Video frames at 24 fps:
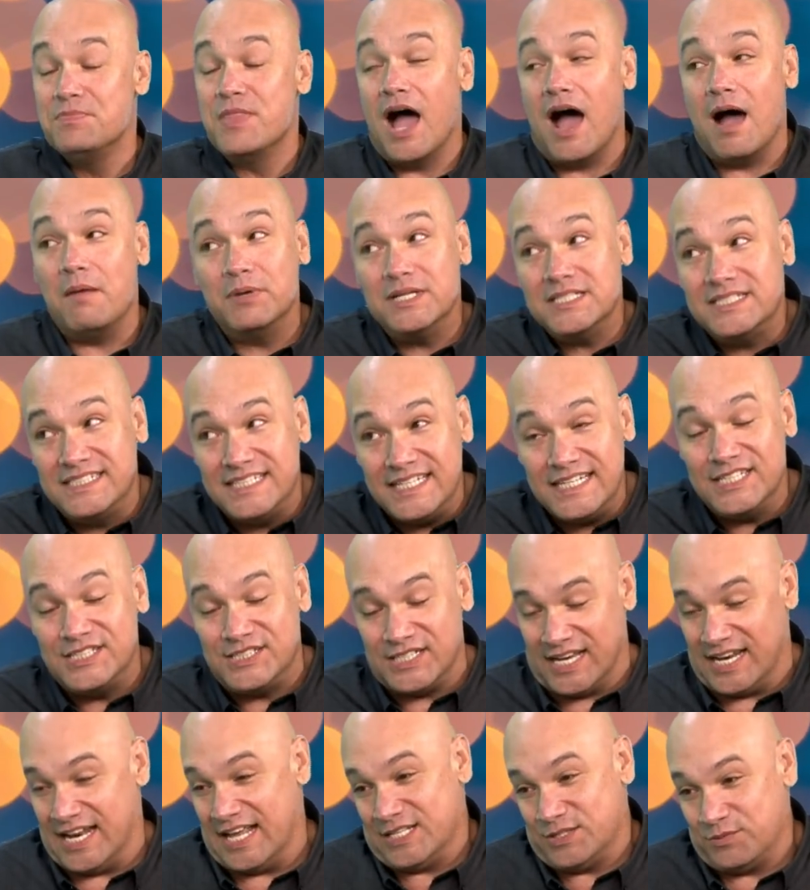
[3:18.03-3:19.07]
I'm a
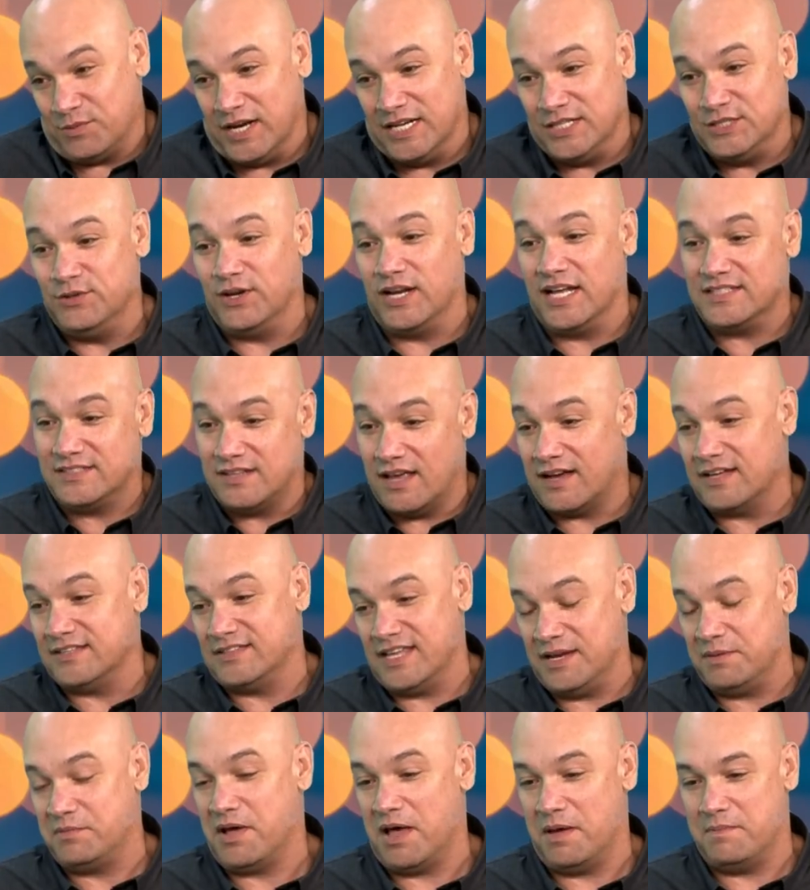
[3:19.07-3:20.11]
DJ, that's what I do. That's how I got the
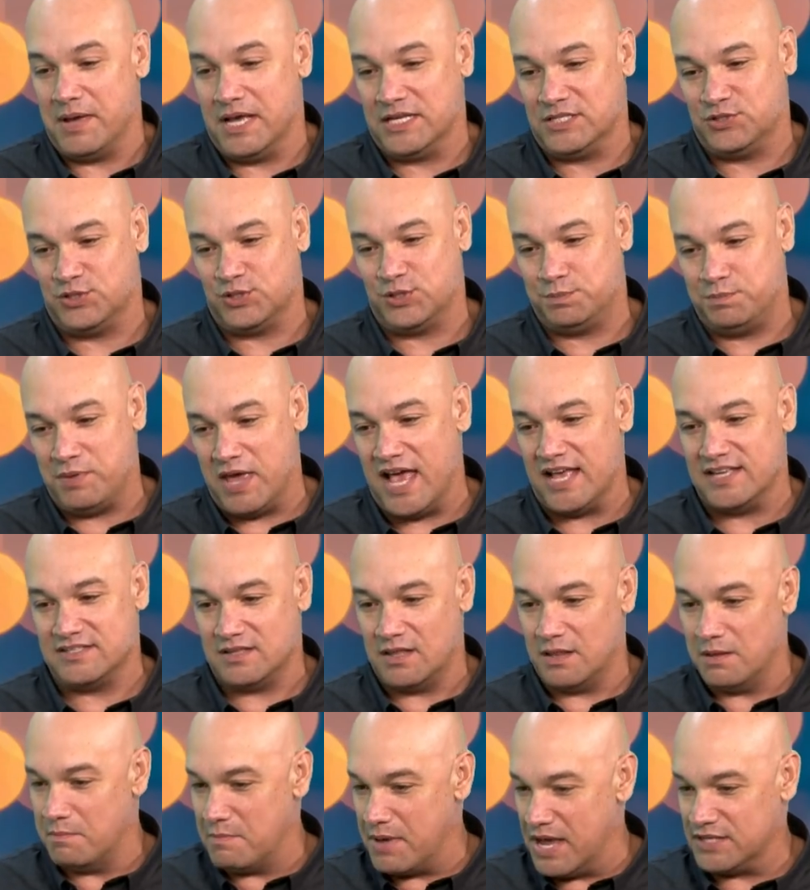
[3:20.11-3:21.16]
name Kutmaster Spaz. I'm
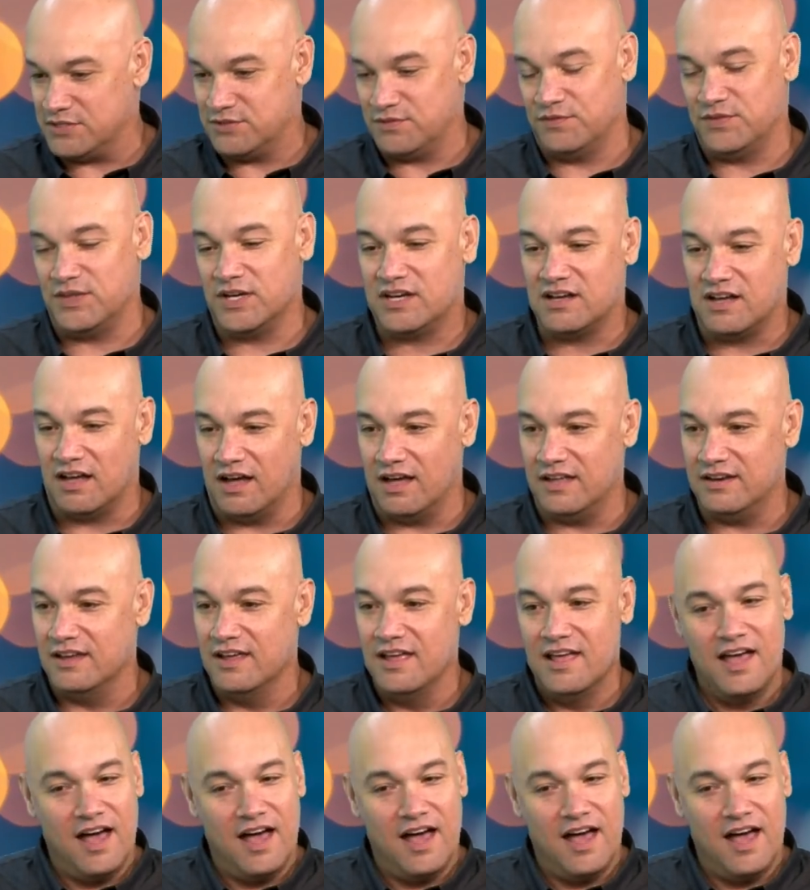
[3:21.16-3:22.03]
the master of the cut.